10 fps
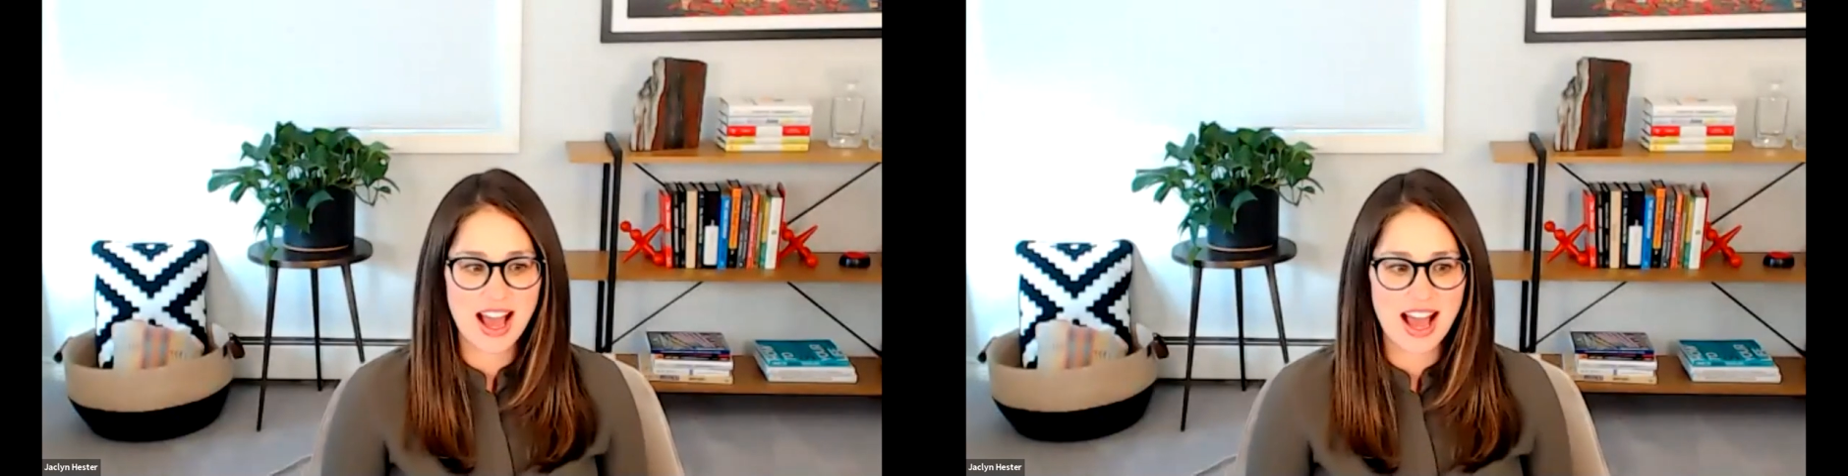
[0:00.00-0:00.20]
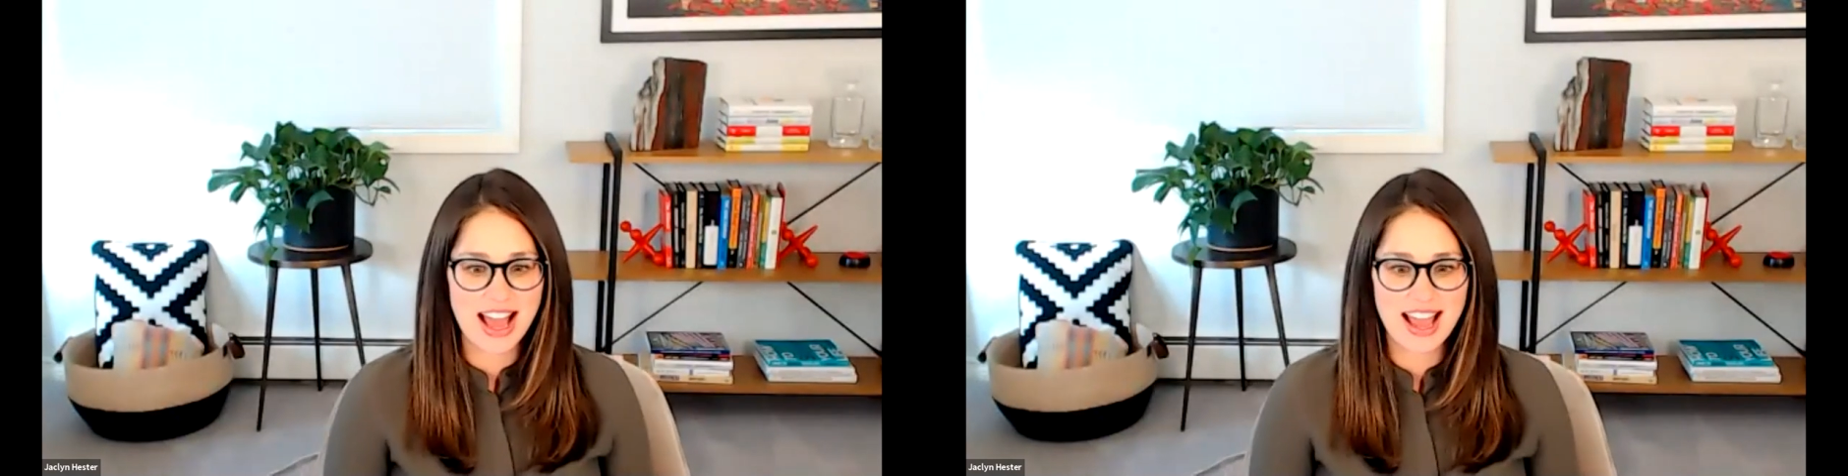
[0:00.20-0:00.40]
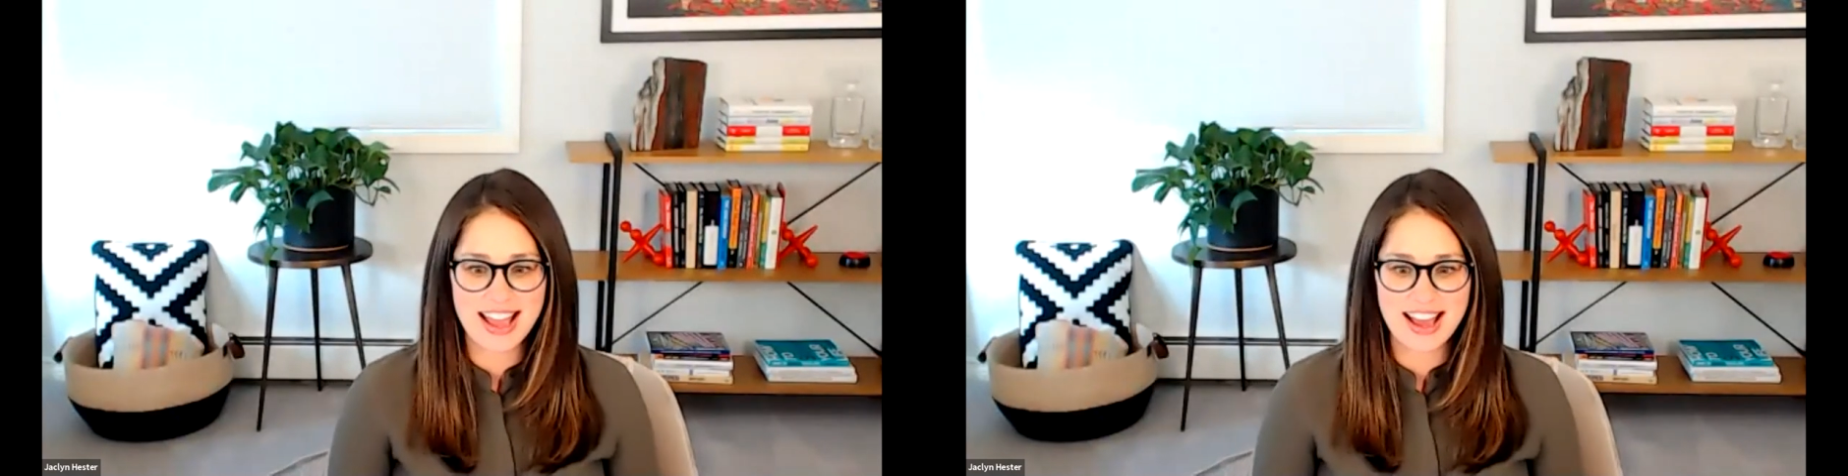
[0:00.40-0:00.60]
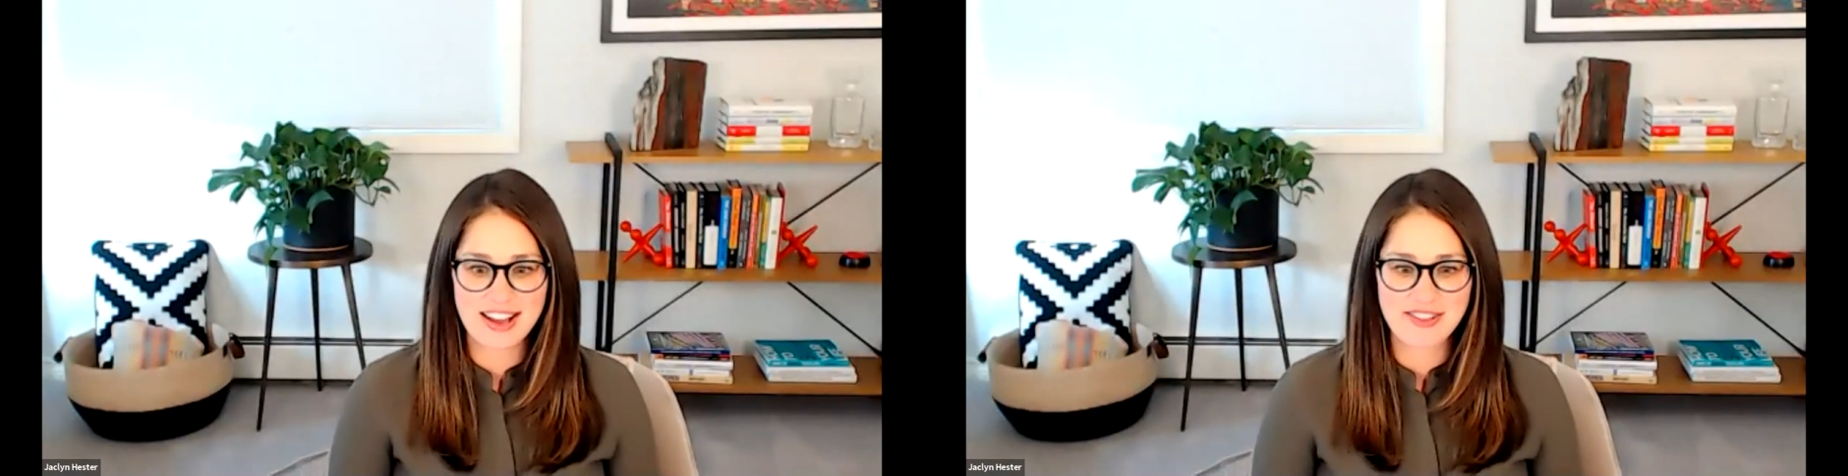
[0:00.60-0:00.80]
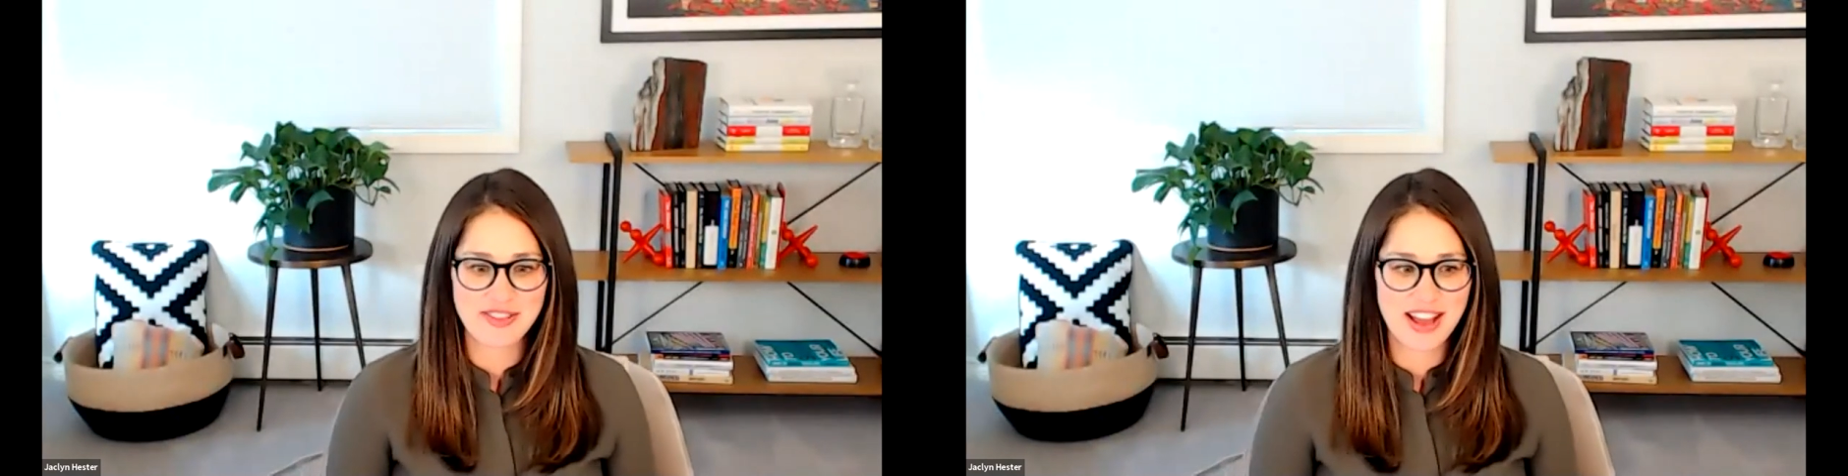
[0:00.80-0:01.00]

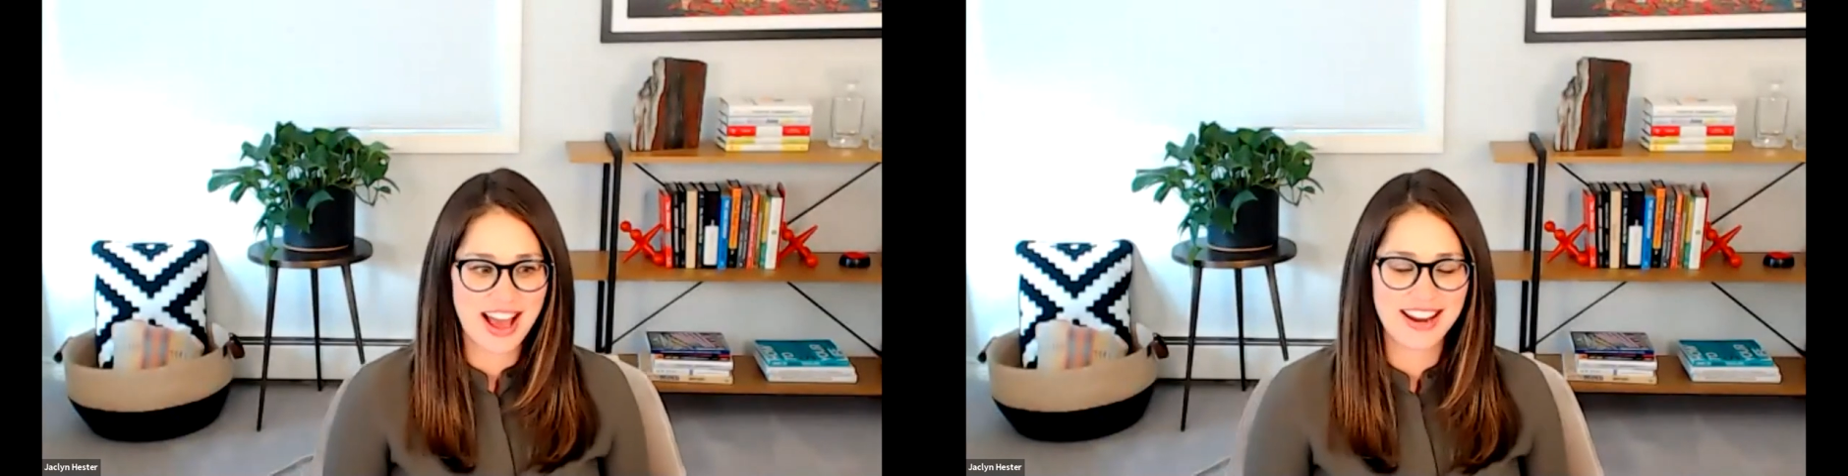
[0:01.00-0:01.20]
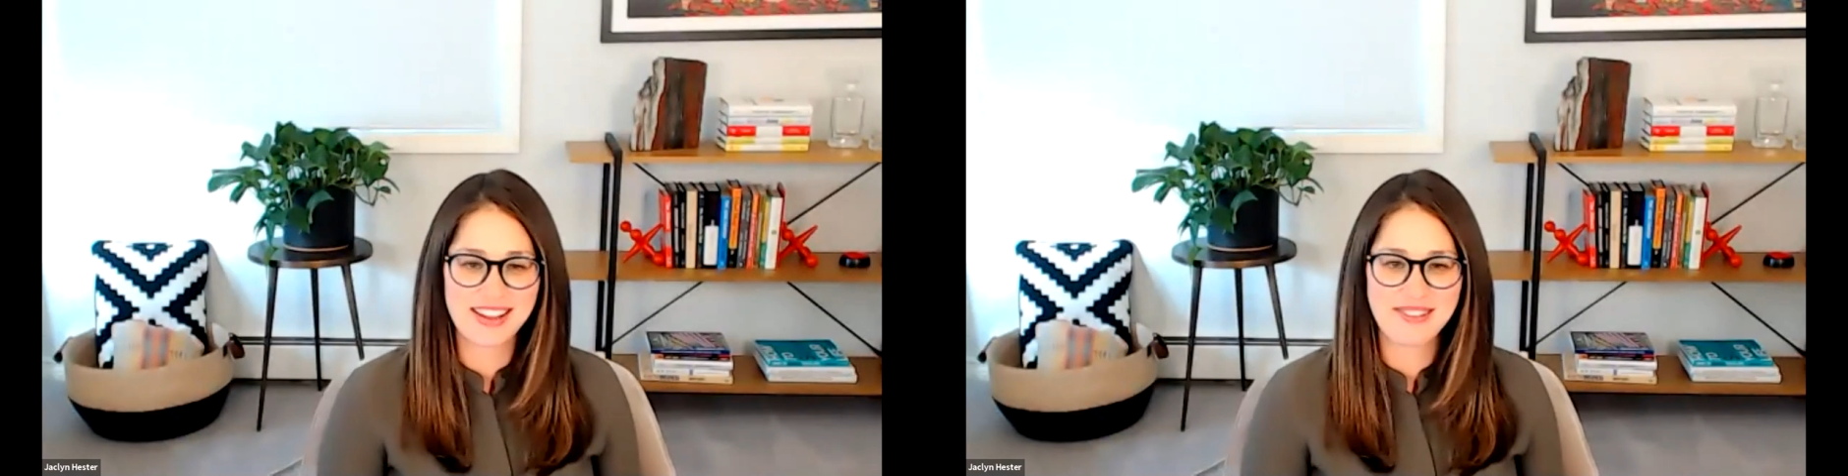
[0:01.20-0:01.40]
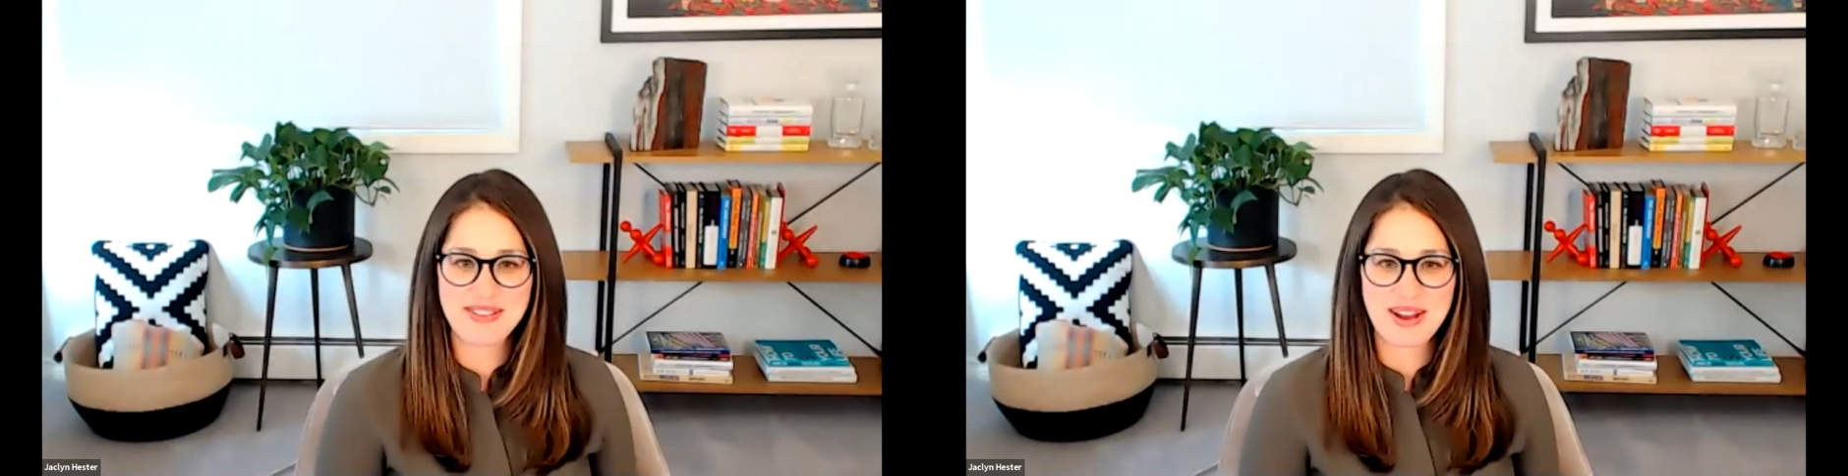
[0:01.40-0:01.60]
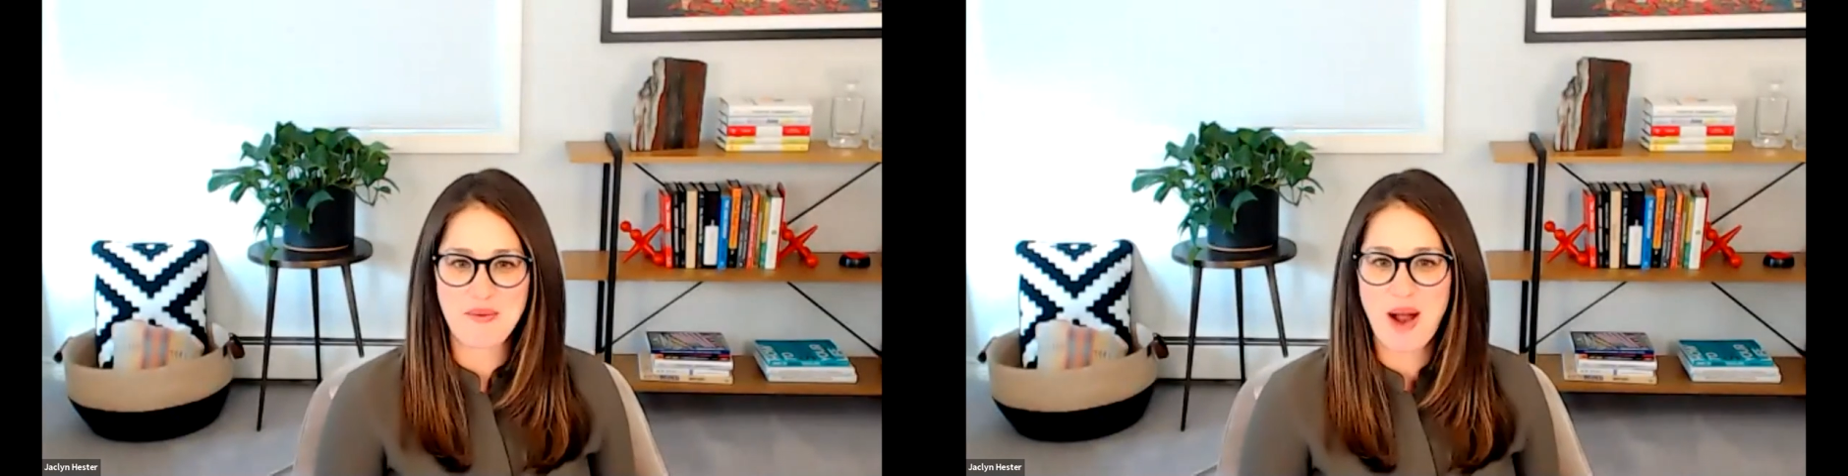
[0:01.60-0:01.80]
had